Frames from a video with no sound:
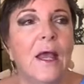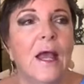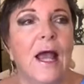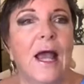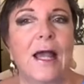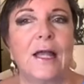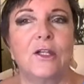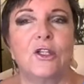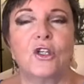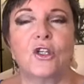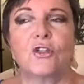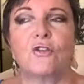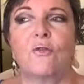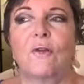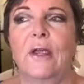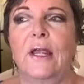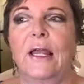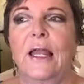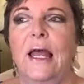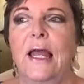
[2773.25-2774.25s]
and just
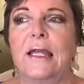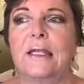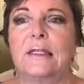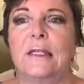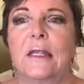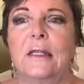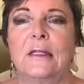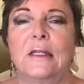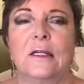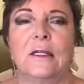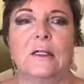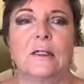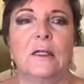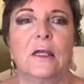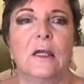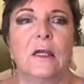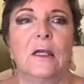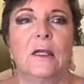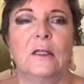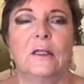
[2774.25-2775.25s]
realizing that
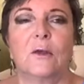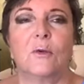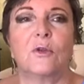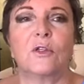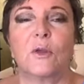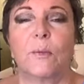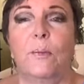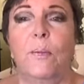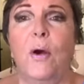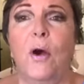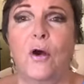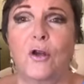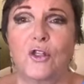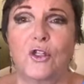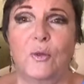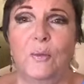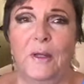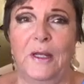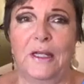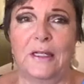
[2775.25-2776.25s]
there was a
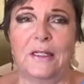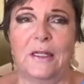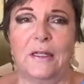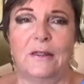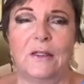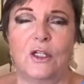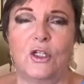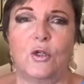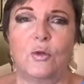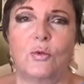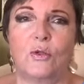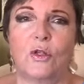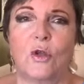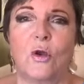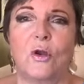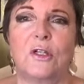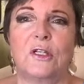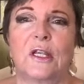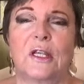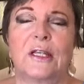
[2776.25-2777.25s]
possibility that she was
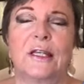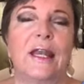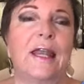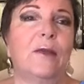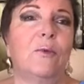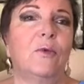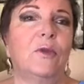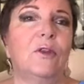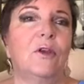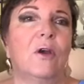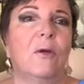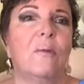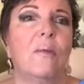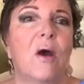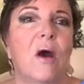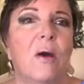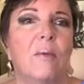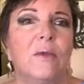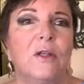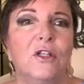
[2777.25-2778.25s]
going to connect with her
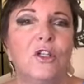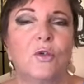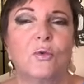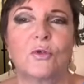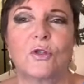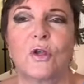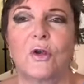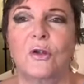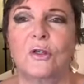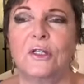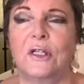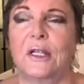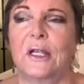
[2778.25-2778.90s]
mom and she was going to